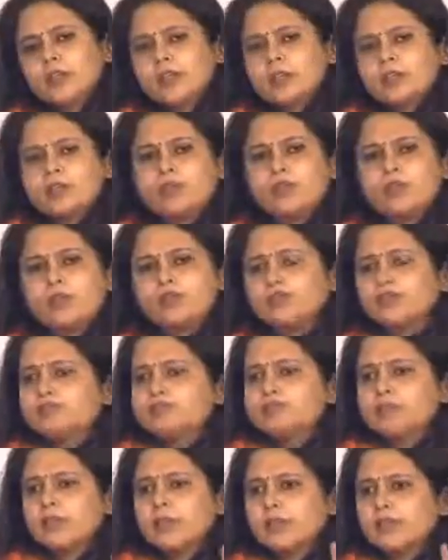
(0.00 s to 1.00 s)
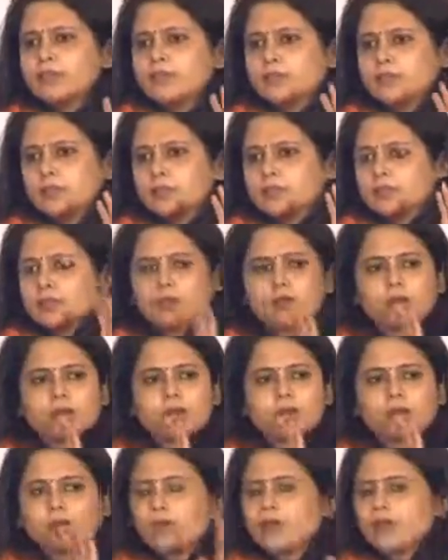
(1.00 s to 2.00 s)
So yes,
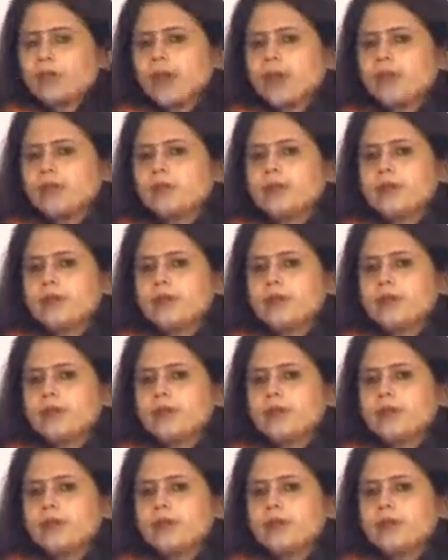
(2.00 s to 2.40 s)
you don't have